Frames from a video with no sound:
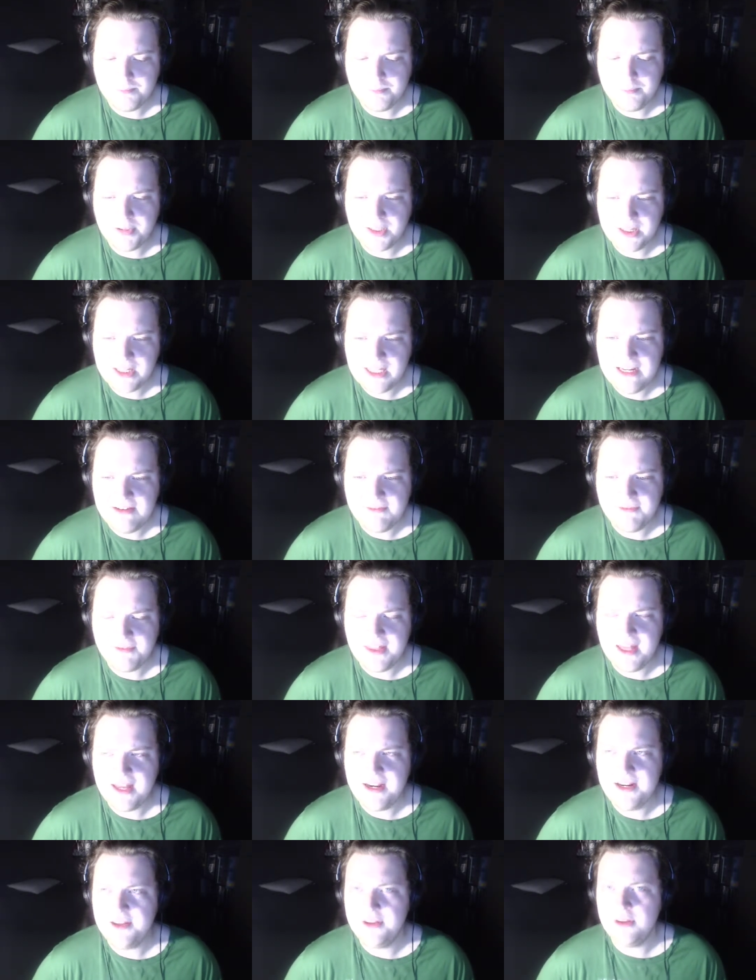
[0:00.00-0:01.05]
belief
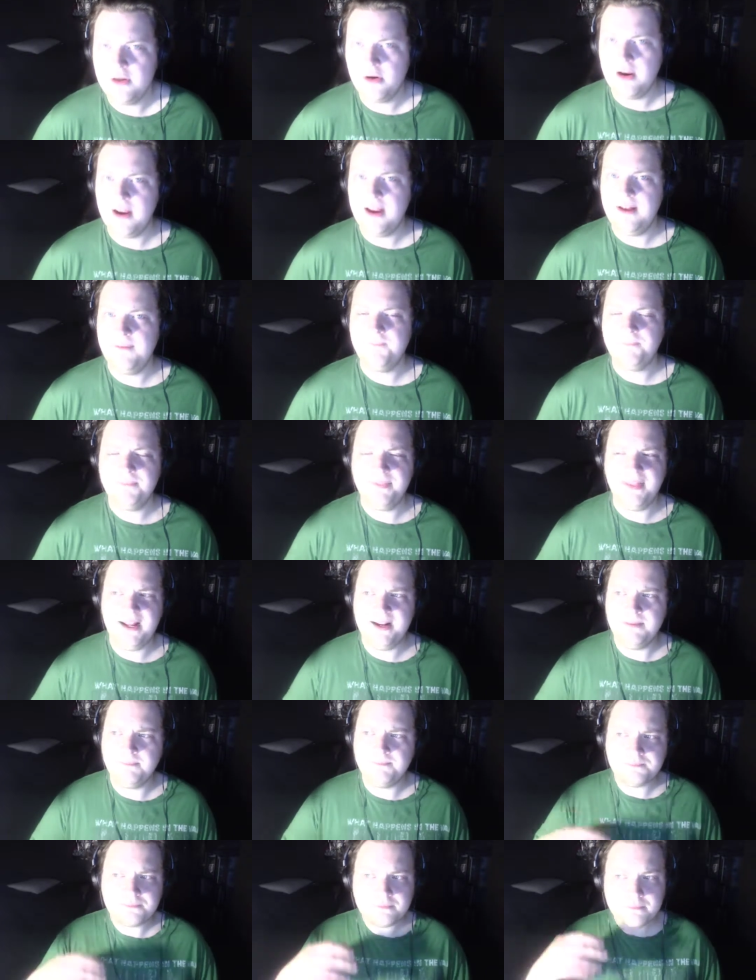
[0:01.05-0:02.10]
that either, like,
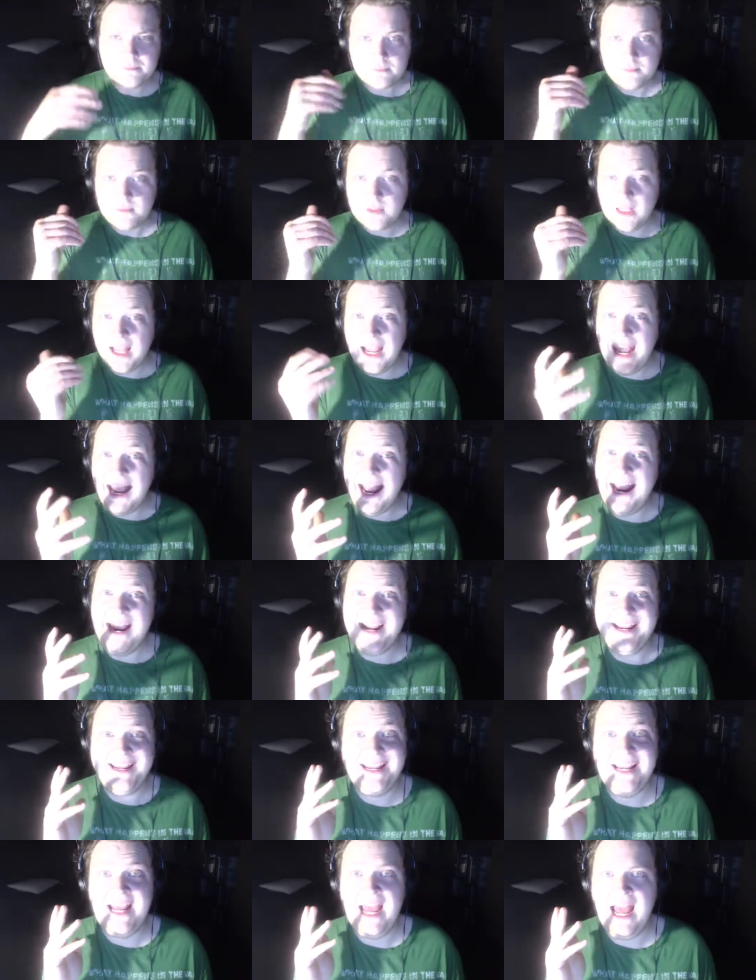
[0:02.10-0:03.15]
a,
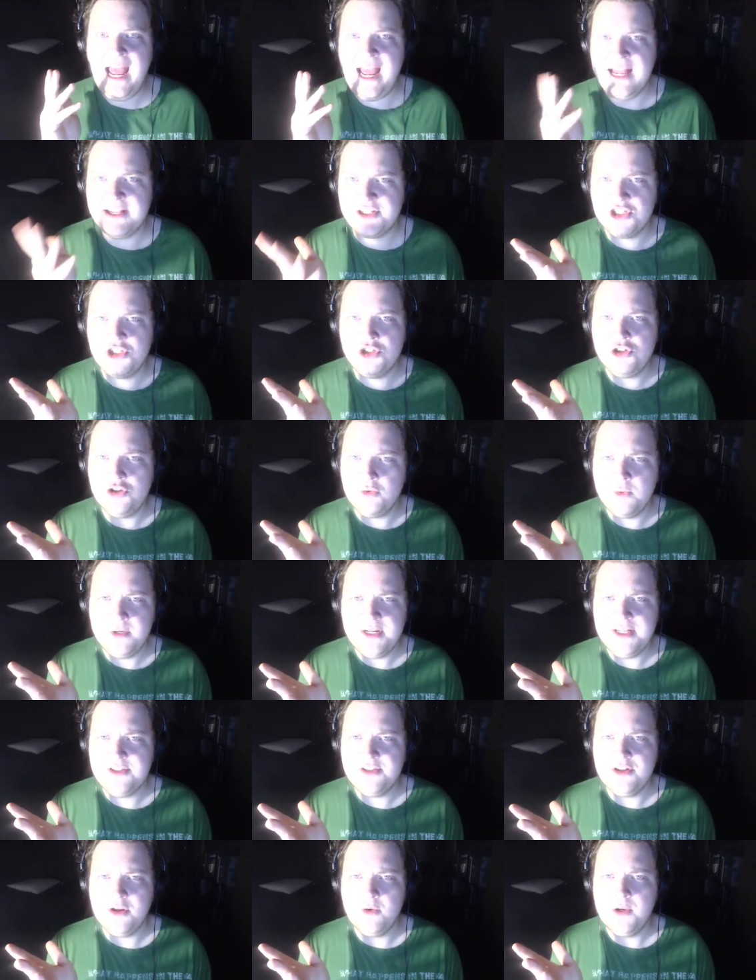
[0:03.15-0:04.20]
he has to do what
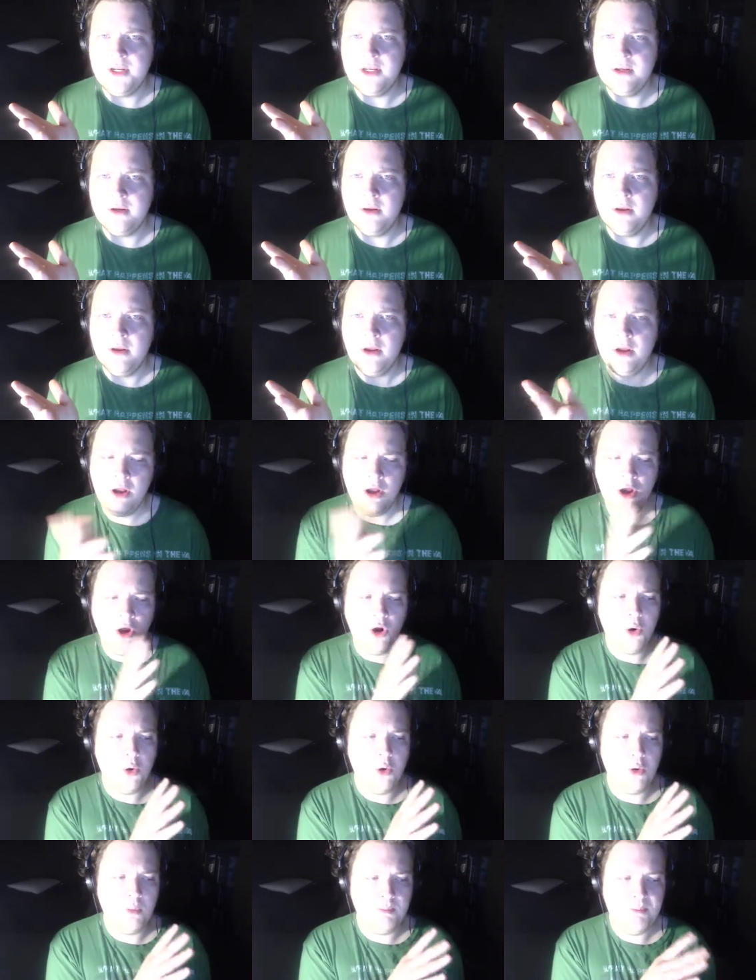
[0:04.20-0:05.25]
he's doing,
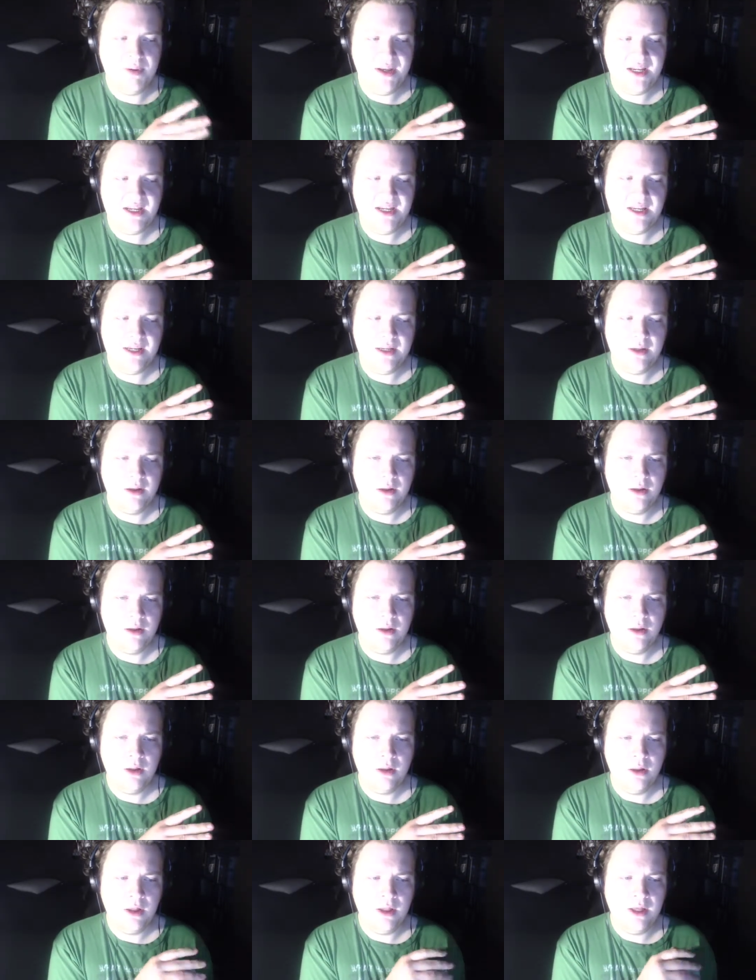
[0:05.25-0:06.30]
or B,
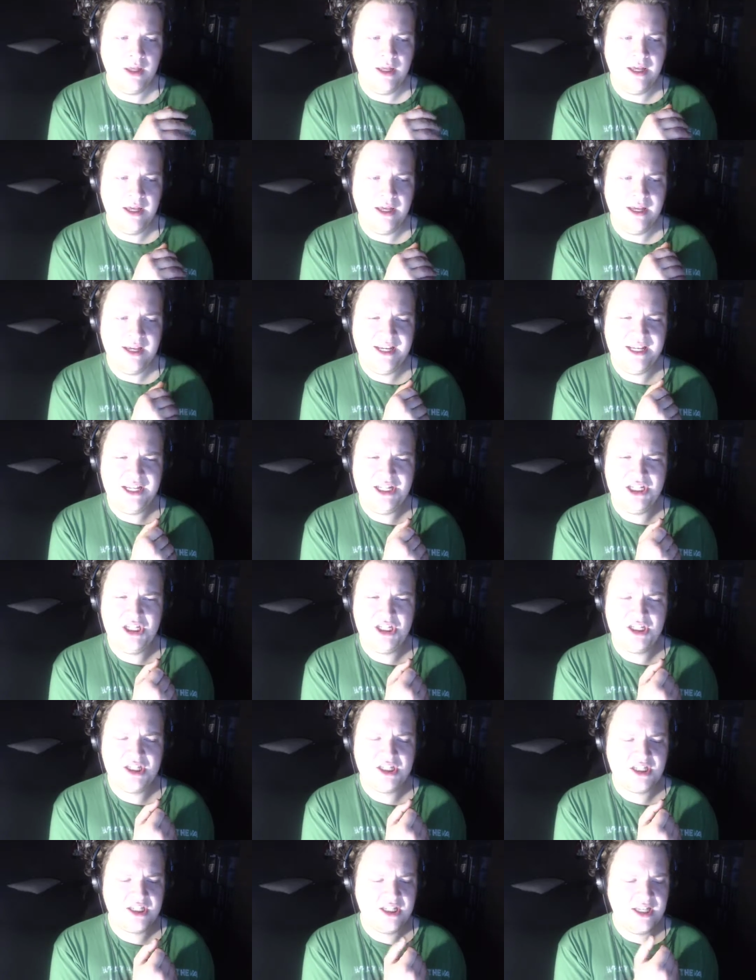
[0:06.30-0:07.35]
he
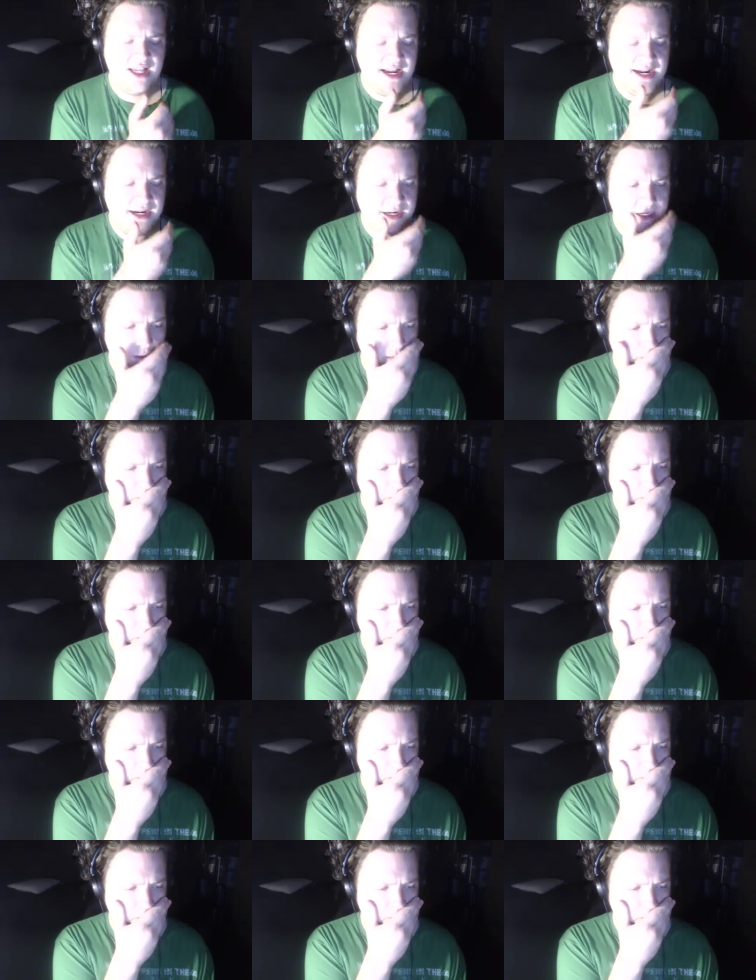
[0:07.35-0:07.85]
just like